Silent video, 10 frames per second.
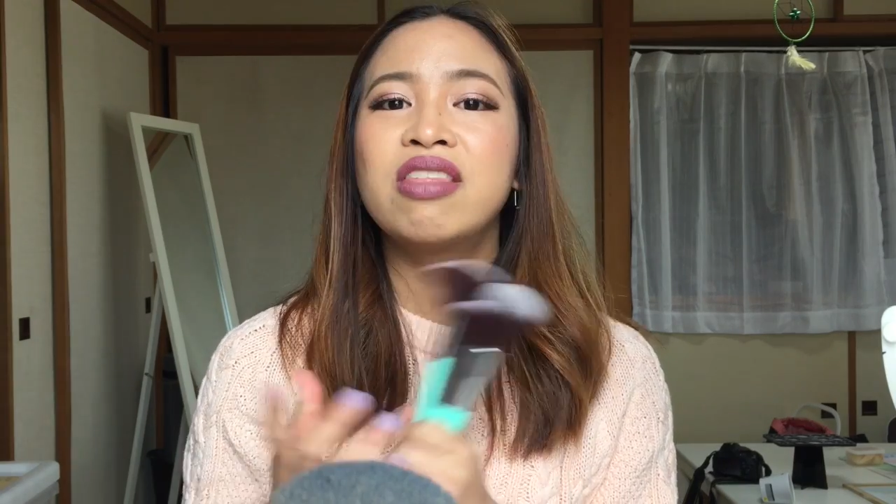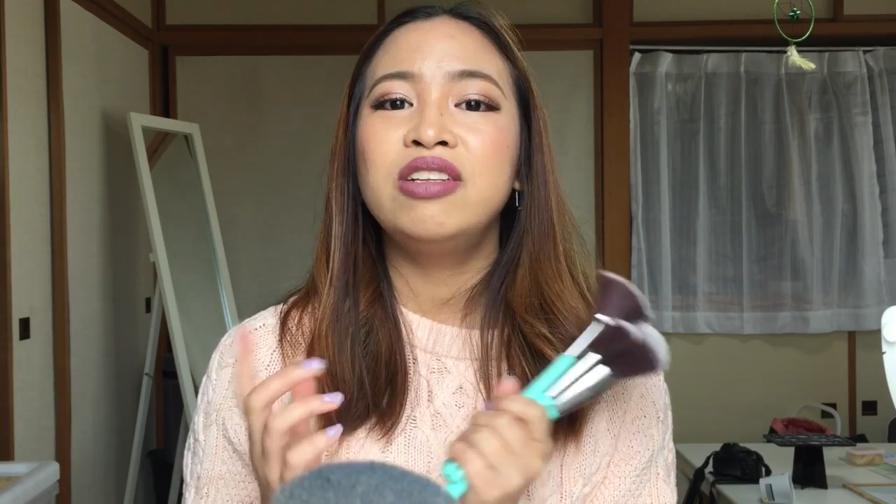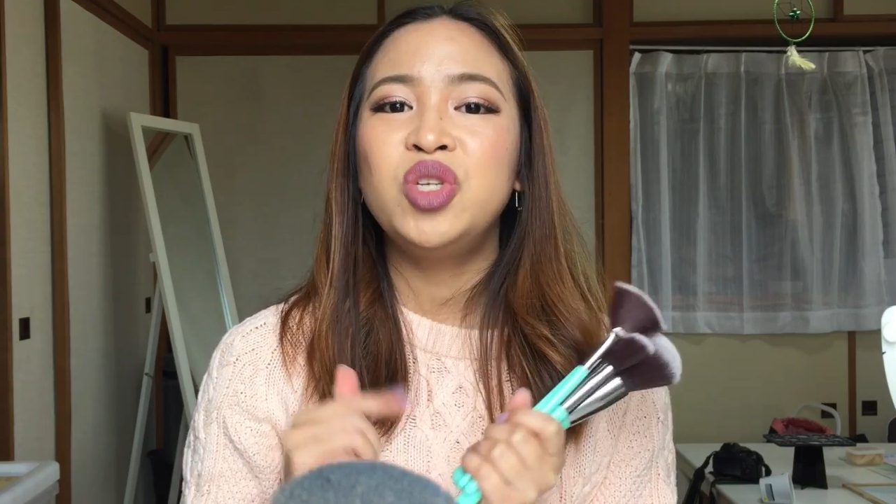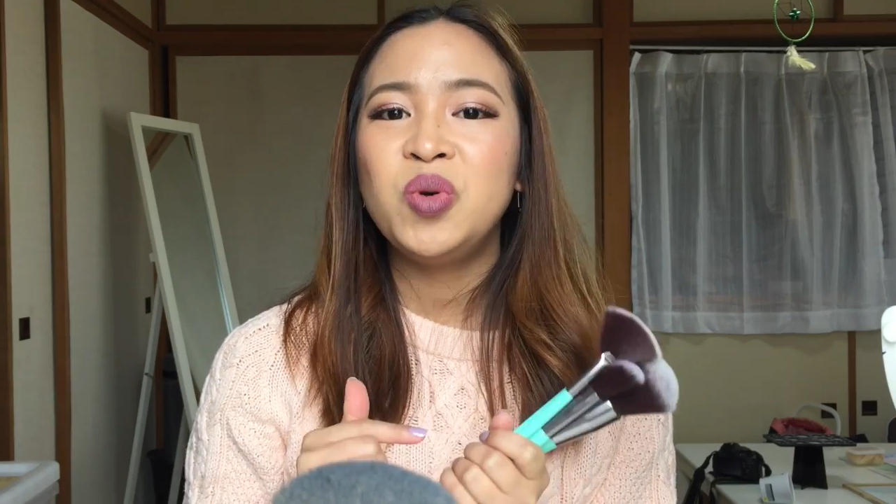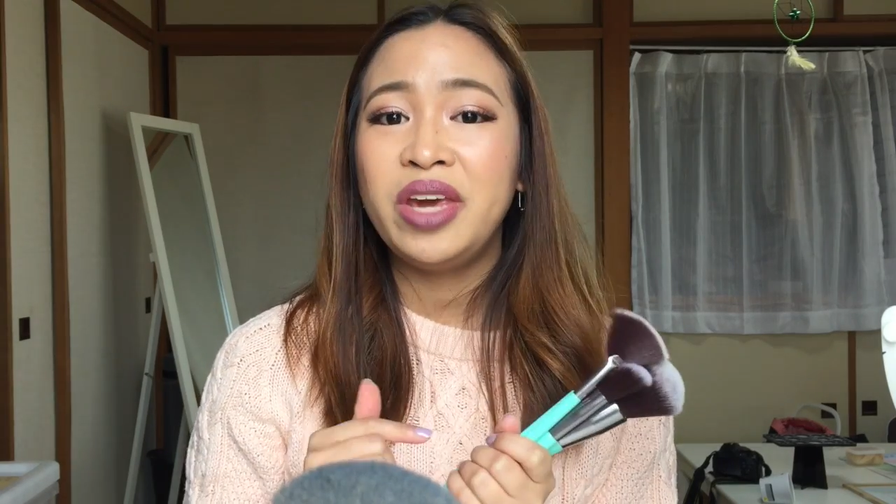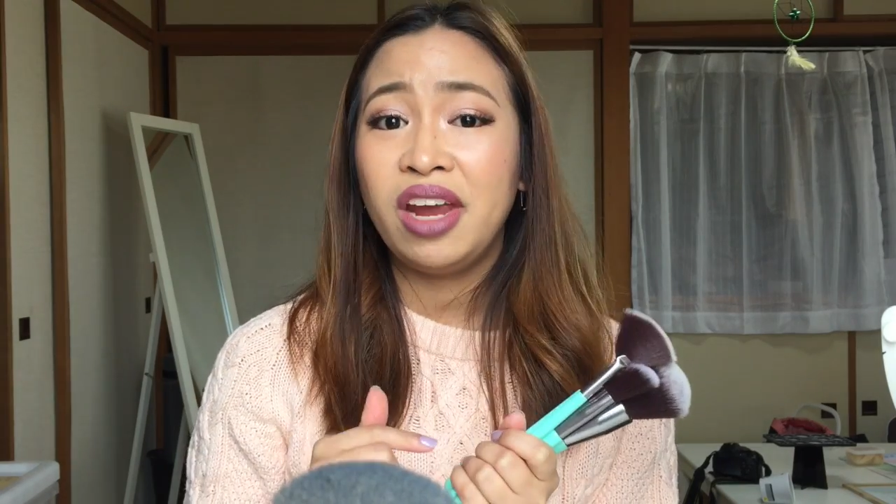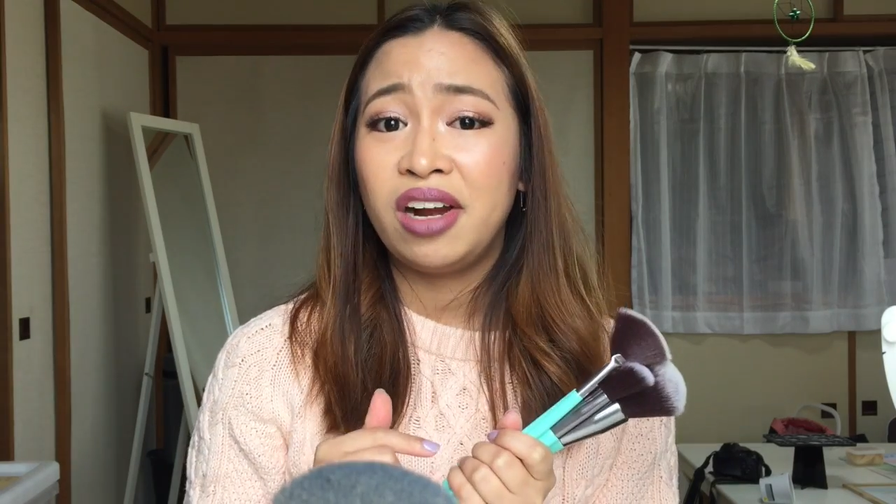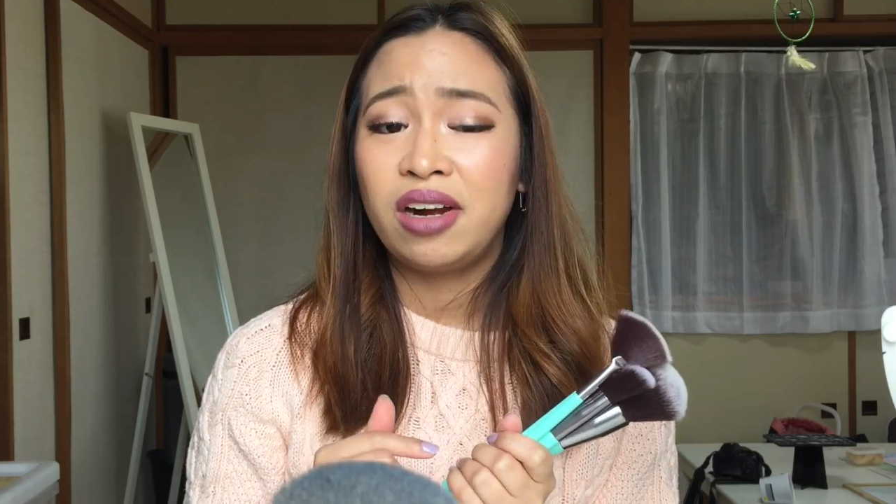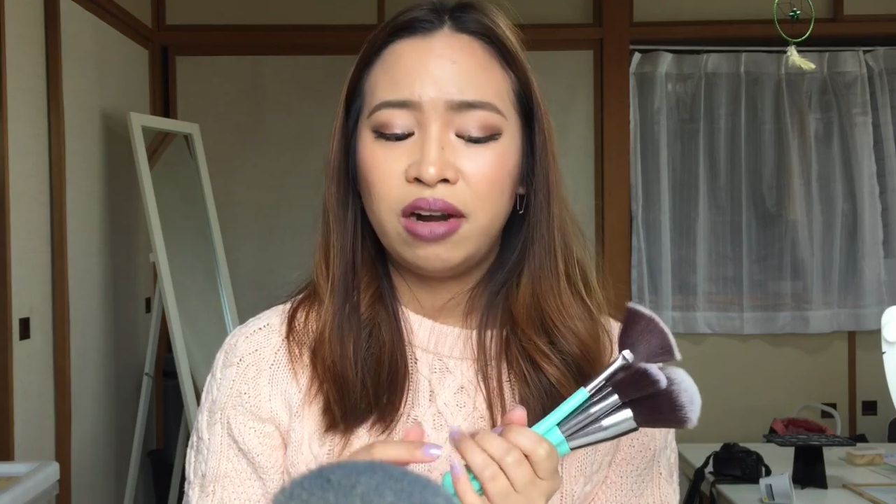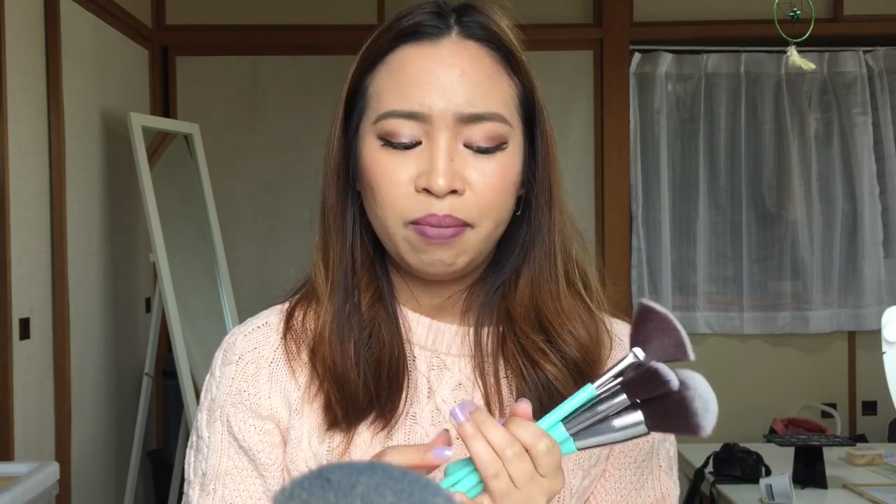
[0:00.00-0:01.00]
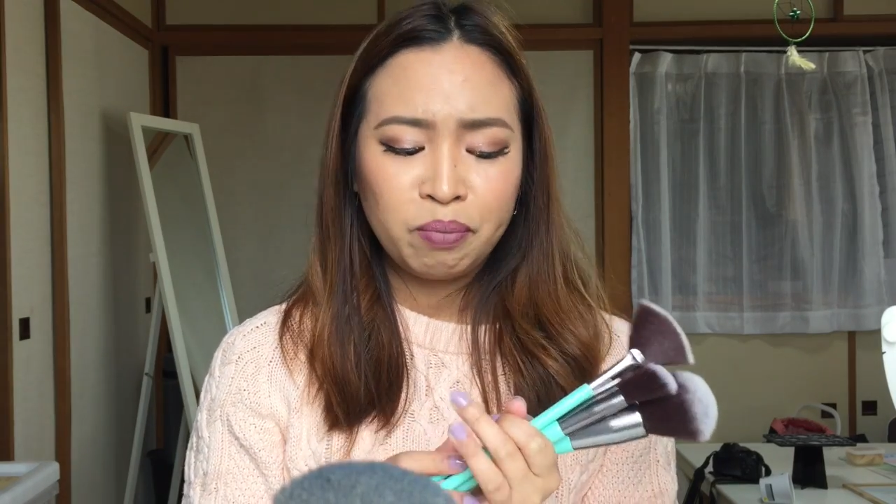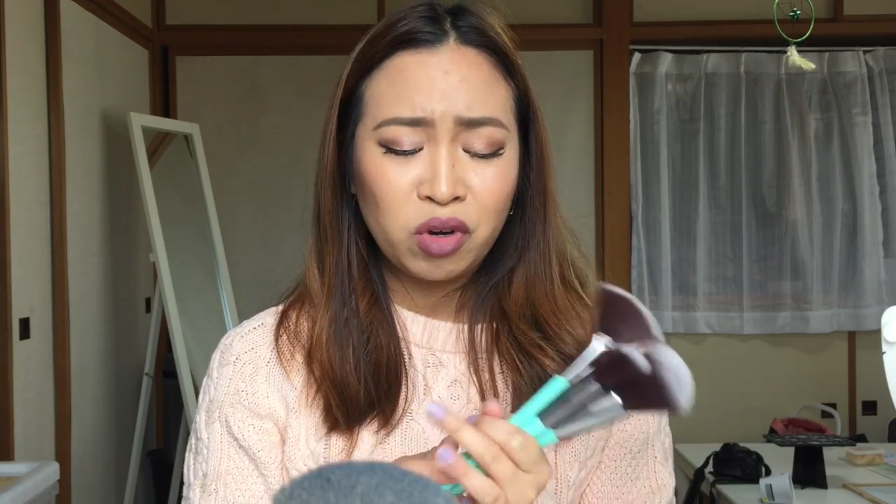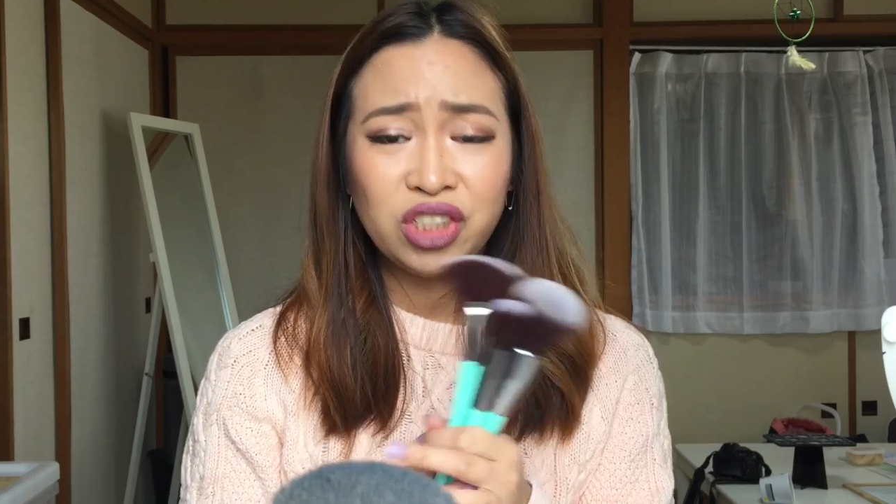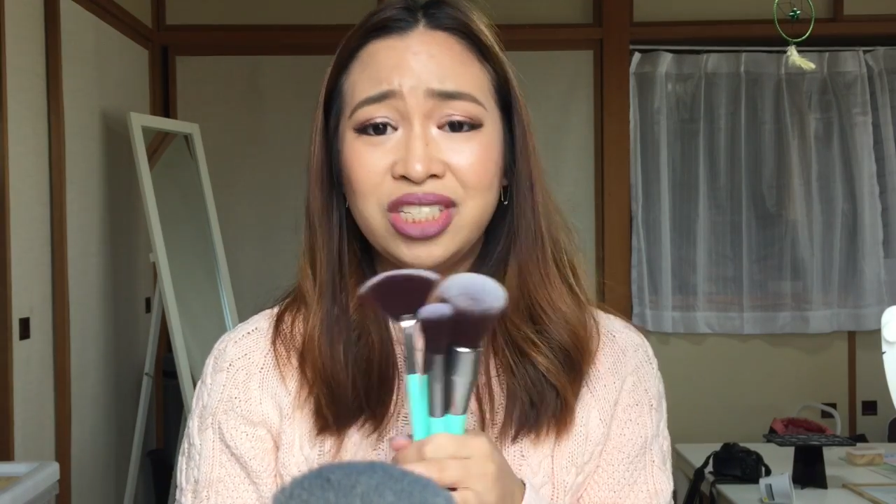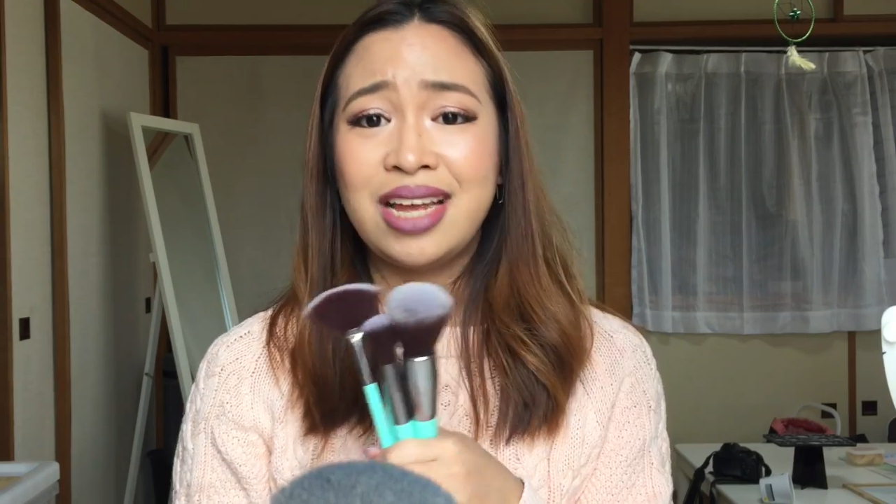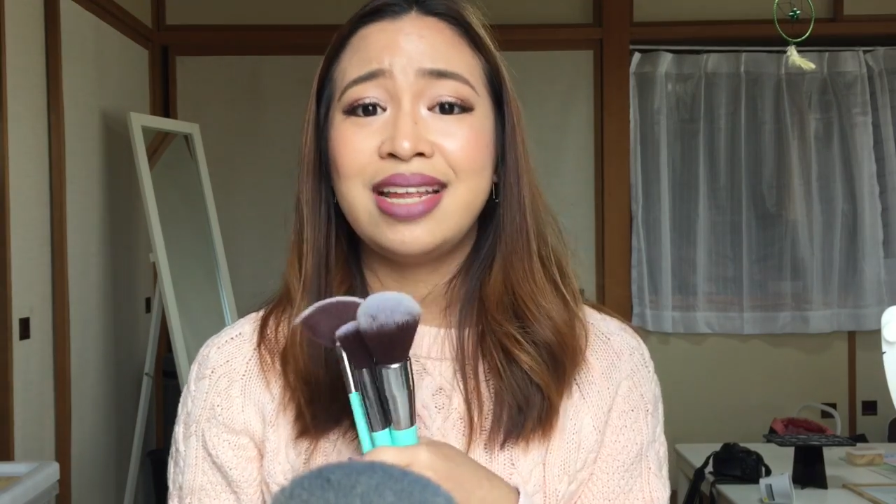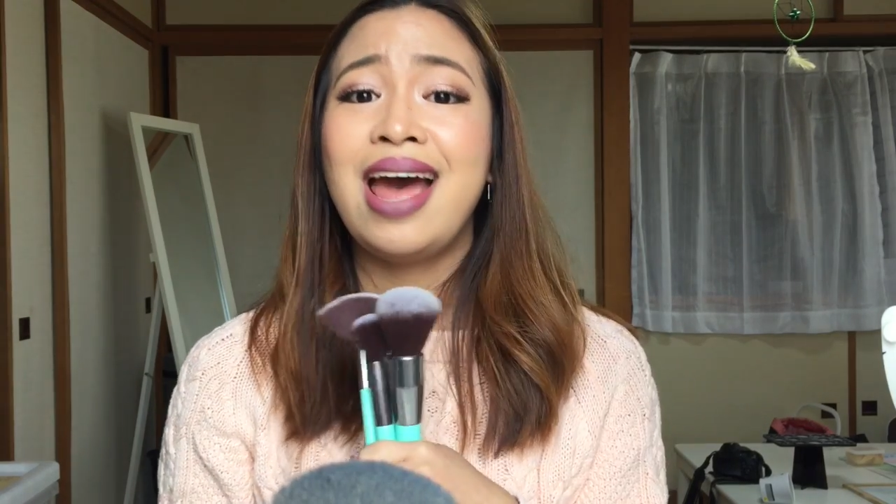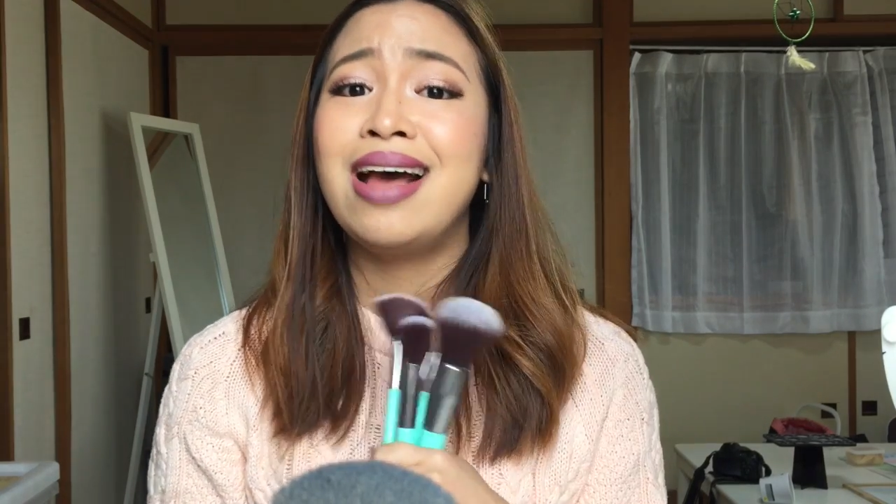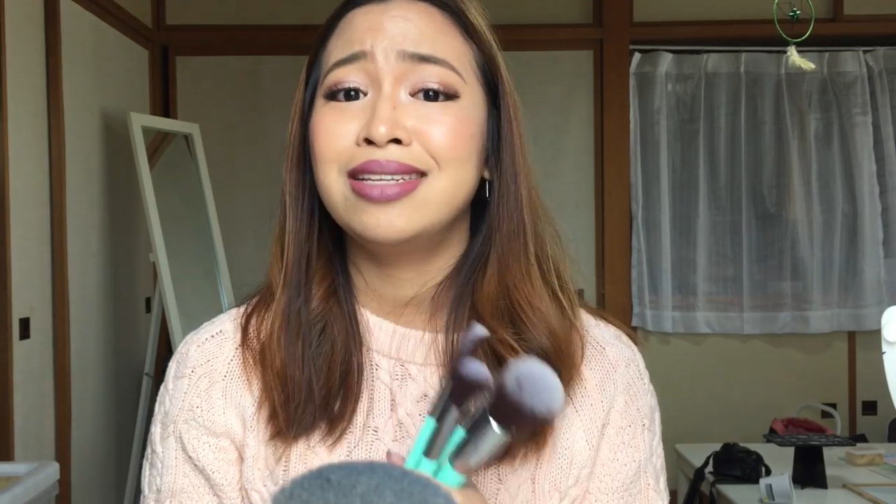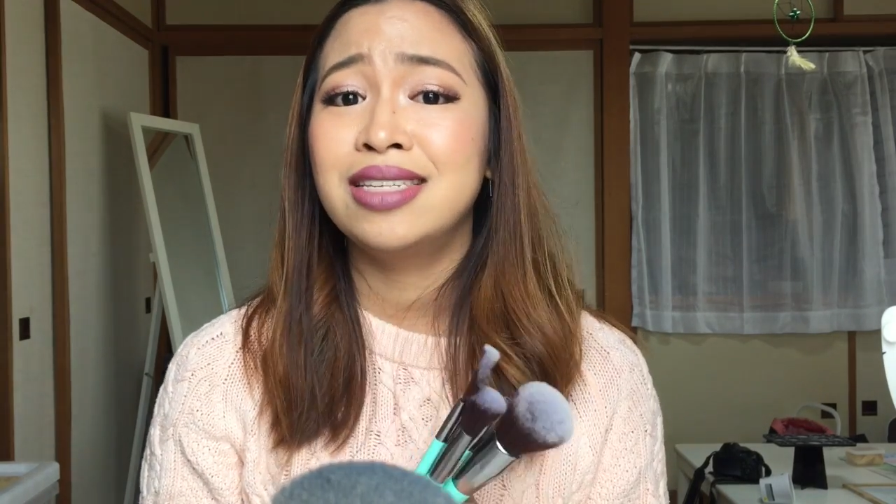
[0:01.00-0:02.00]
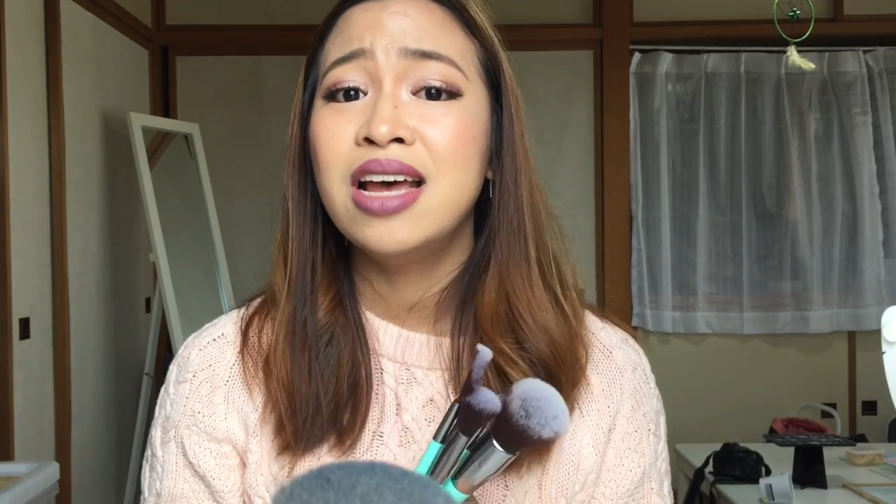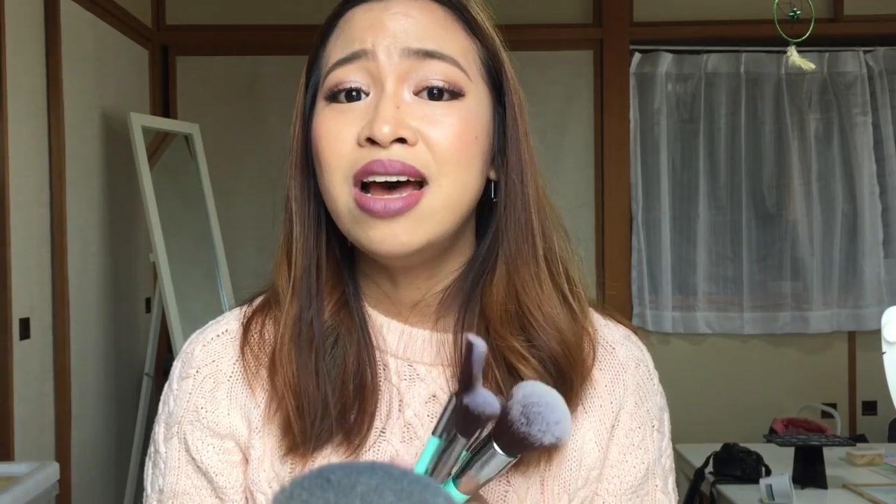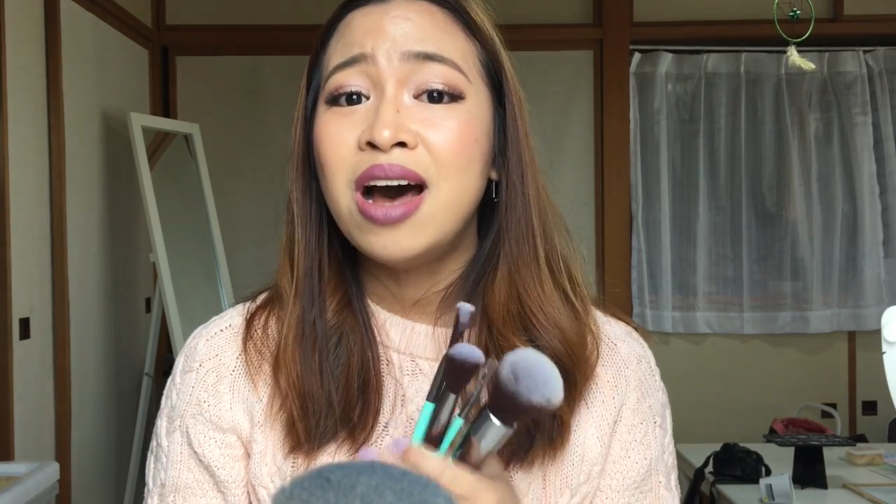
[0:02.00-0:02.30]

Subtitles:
The DUcare brush set has